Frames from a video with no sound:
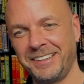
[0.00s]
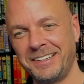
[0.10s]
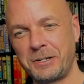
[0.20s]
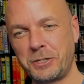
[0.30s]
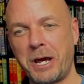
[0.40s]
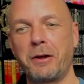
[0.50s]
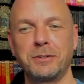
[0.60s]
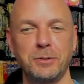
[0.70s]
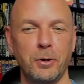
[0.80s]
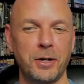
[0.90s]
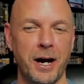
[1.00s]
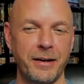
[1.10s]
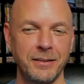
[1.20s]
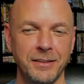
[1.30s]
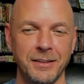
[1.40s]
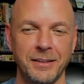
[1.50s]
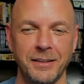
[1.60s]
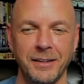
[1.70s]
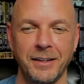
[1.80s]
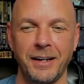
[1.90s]
Shout out to Okada.
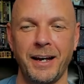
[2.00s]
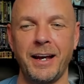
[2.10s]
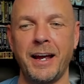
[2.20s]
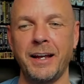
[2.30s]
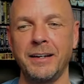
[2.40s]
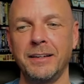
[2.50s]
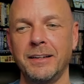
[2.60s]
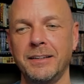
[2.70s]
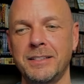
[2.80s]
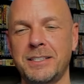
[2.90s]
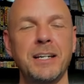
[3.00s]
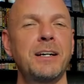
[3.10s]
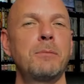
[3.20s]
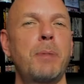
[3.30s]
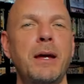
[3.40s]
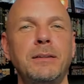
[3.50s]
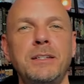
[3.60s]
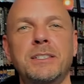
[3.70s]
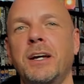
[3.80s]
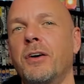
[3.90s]
and singing Bayley,
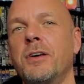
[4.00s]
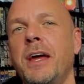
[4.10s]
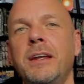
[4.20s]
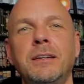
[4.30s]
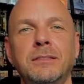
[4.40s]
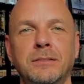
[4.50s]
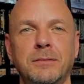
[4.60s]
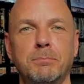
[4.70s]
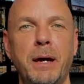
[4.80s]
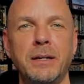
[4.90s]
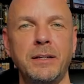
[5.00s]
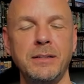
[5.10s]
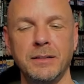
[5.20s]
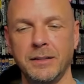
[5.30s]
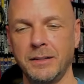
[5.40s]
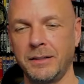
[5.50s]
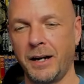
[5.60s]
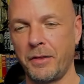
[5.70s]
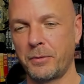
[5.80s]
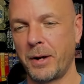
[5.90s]
serenading Bayley
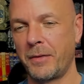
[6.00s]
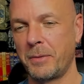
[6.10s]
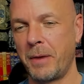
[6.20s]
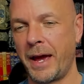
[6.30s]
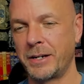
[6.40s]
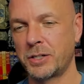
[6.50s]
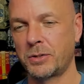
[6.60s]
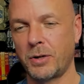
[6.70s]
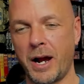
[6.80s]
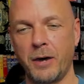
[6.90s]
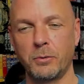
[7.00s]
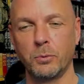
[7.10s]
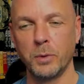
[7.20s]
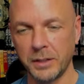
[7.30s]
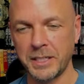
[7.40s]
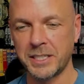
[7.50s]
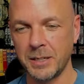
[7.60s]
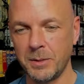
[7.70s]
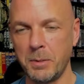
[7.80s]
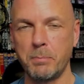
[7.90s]
throughout the match. Crowd really
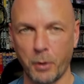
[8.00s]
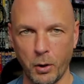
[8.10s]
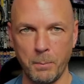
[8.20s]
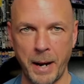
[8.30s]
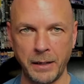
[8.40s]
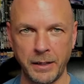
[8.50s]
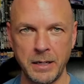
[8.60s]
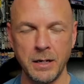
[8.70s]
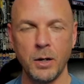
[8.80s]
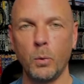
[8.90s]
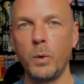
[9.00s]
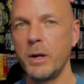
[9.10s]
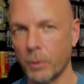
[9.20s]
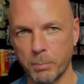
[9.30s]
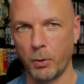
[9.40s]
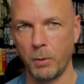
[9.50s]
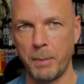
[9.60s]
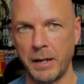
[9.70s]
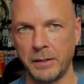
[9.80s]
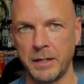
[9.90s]
seemed to be pro Bayley. We were pro
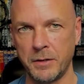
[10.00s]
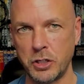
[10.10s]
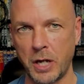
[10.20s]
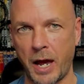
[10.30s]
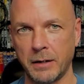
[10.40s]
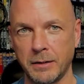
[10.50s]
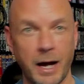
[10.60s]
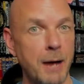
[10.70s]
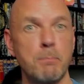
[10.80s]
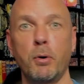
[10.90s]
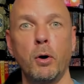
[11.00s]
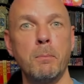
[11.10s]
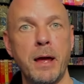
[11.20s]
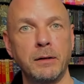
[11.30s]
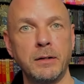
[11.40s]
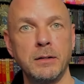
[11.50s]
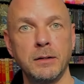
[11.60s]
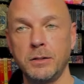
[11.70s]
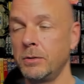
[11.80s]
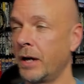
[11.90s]
Bayley in the chat. I'm pro Bayley.
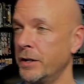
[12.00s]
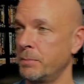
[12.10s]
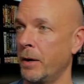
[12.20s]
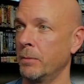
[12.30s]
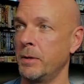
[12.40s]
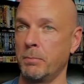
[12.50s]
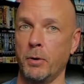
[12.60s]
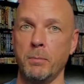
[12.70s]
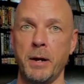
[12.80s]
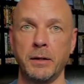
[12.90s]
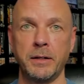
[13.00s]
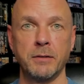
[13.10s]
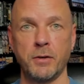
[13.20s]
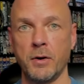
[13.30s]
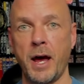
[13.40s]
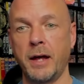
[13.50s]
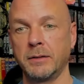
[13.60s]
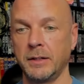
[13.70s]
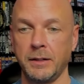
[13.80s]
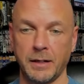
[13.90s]
You guys better be pro Bayley. If you're not,
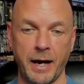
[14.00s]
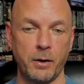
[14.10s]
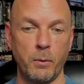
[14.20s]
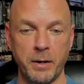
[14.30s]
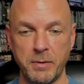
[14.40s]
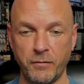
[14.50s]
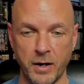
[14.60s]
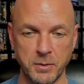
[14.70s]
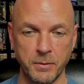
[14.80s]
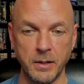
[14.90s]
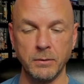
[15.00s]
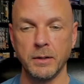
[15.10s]
I don't want to be friends with you.